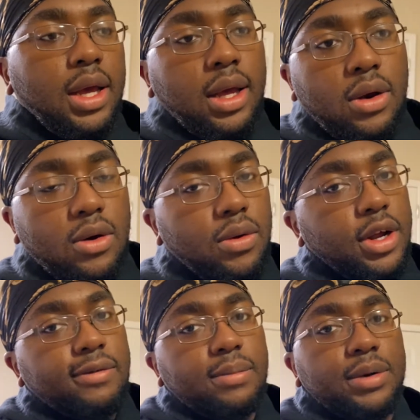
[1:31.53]
or
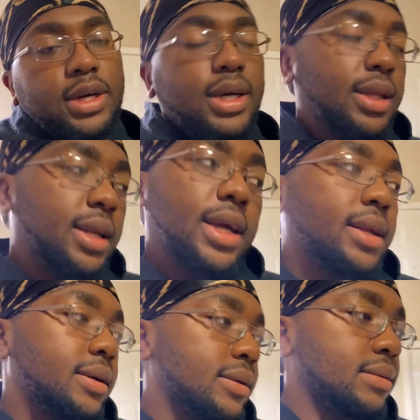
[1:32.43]
whatever. But other than that
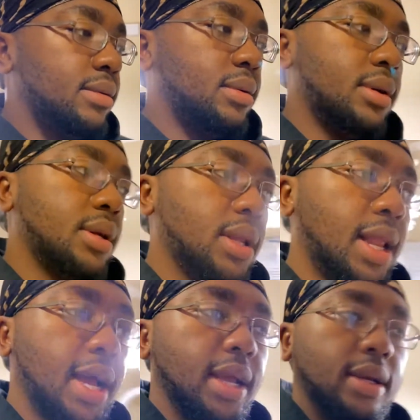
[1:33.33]
though,
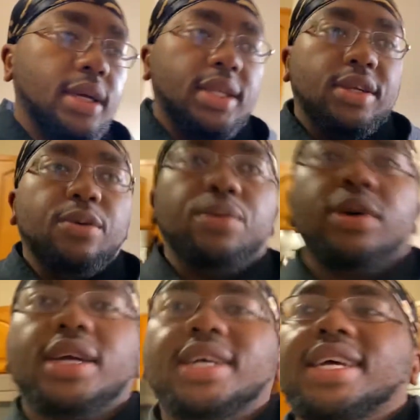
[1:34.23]
like, it's to a
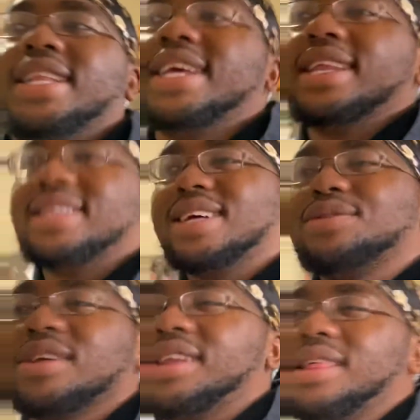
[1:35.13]
point. Cause then that was
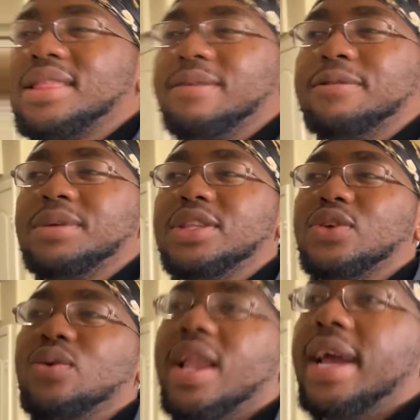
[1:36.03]
another thing for me
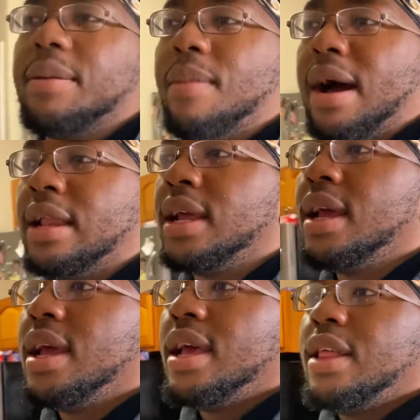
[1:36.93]
too, like
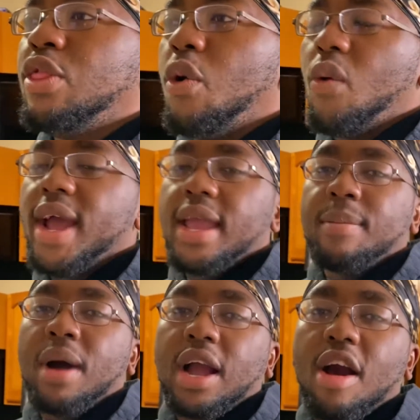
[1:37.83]
the way
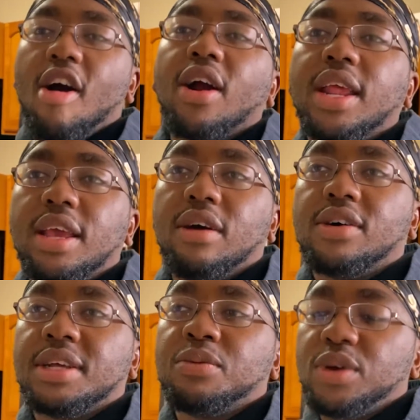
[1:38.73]
my cardio,
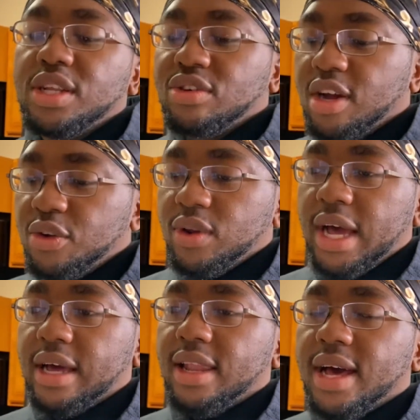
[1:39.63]
cause I'm really trying to do
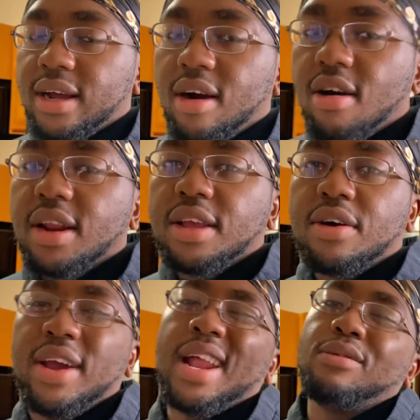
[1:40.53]
like a lot of
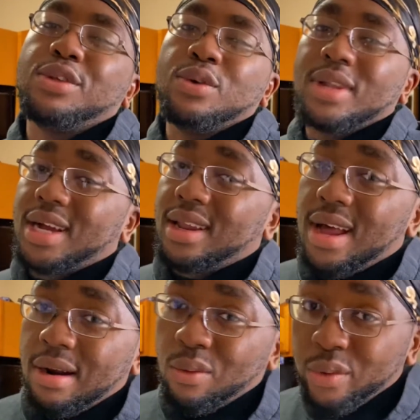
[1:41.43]
cardio, and I was doing like a
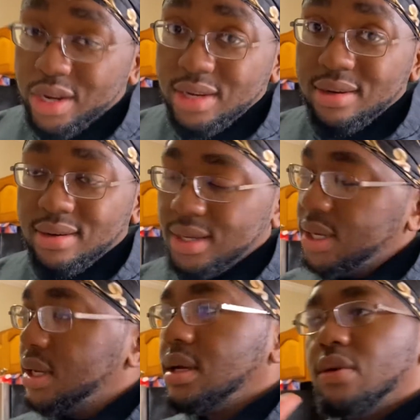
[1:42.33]
lot of running.
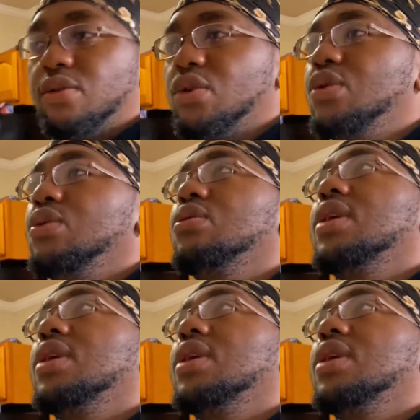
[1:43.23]
Fool,